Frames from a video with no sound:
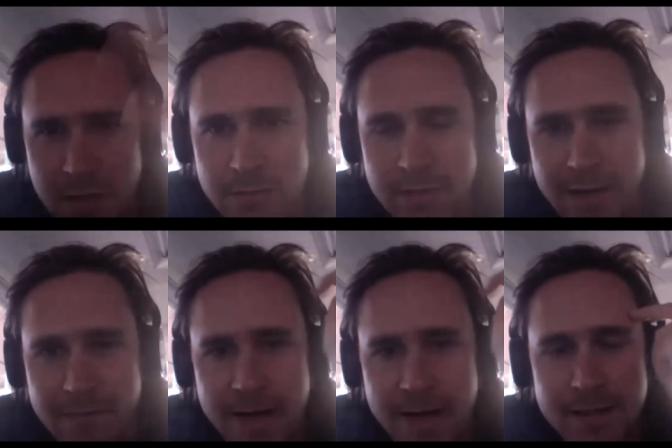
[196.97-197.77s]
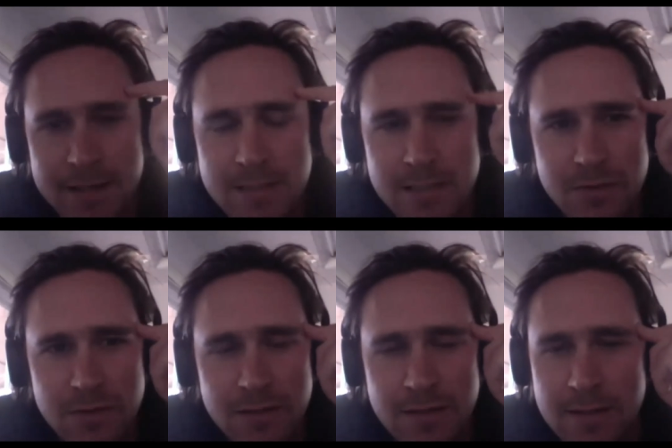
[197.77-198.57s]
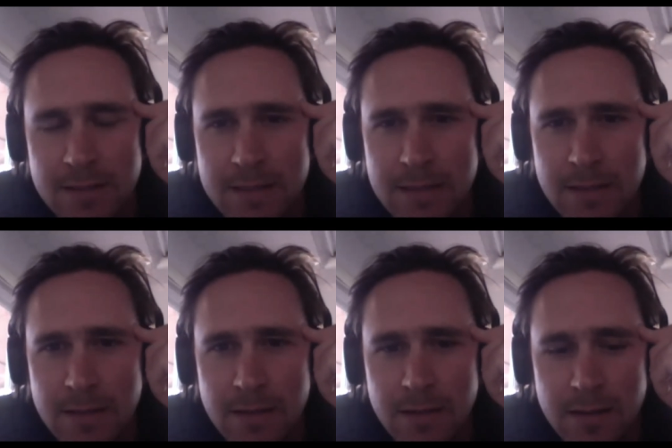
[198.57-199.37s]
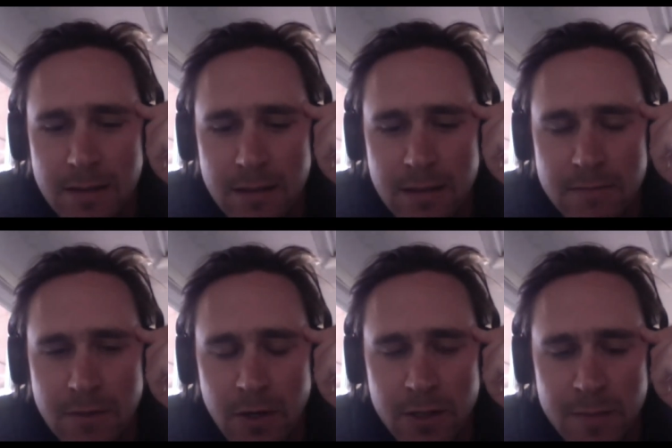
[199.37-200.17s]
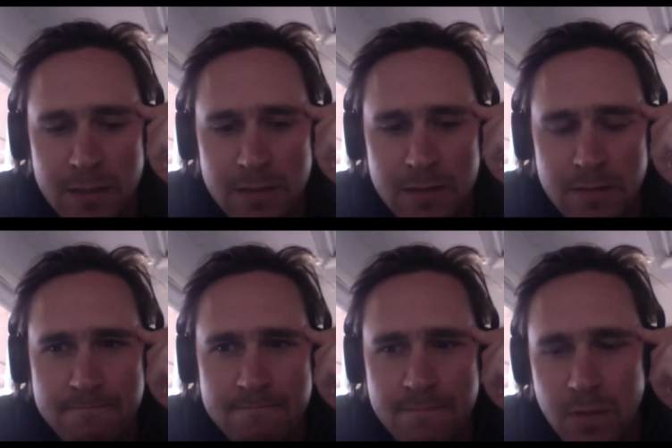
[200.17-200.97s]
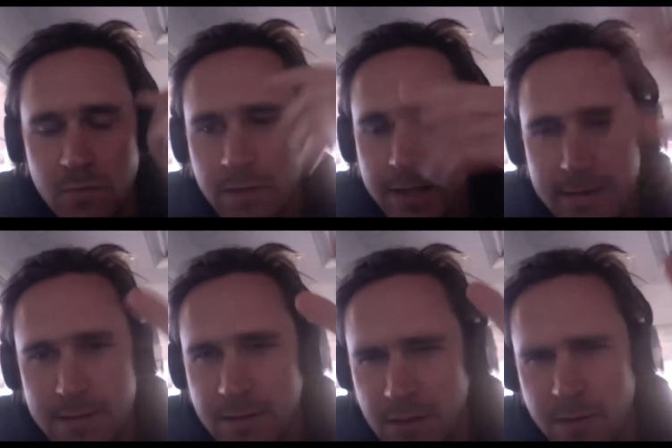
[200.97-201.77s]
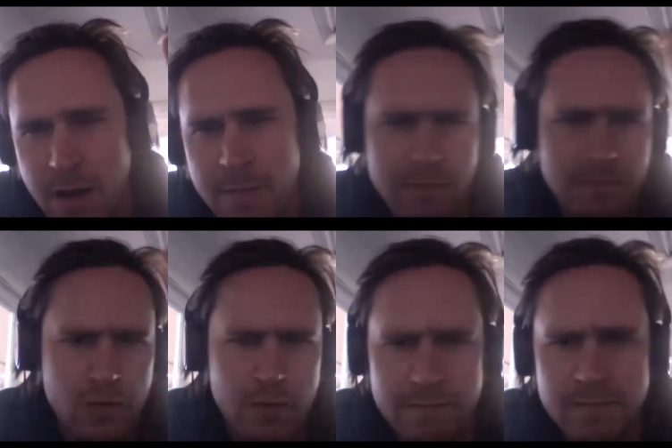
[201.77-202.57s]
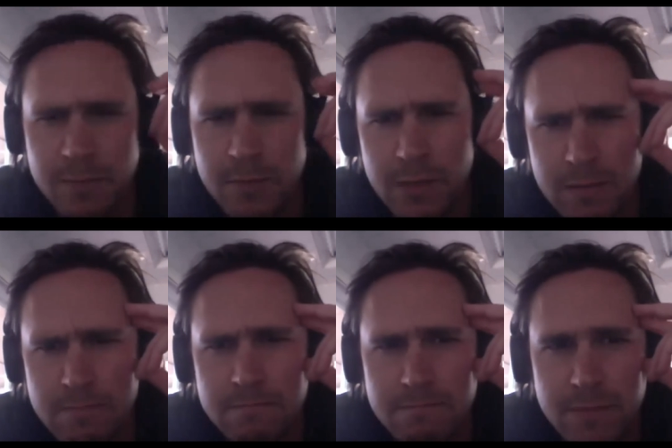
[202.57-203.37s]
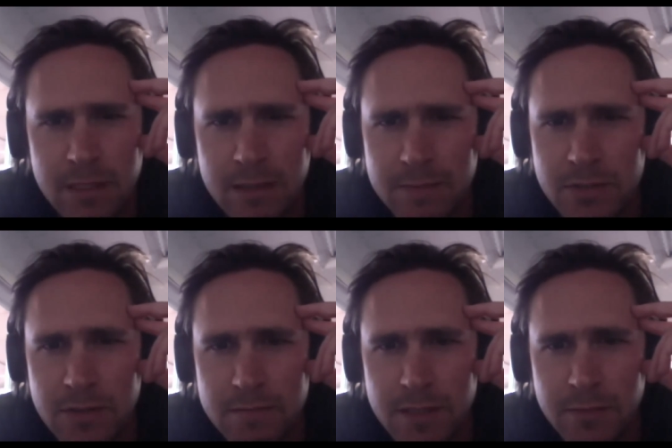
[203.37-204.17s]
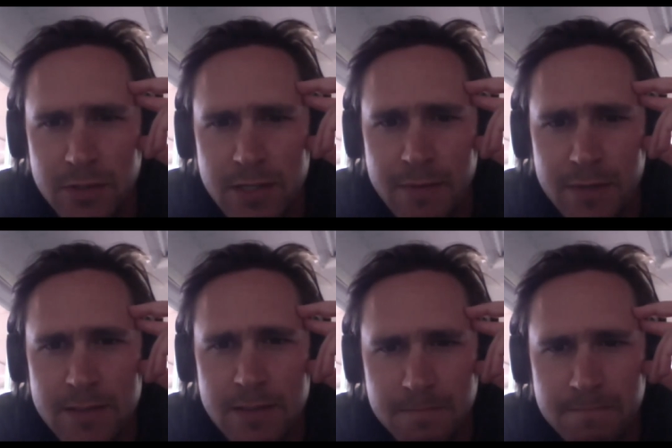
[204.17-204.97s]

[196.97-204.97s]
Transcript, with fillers: own kind of analysis or uh, argument related, you know, about sort of similar themes or similar topics.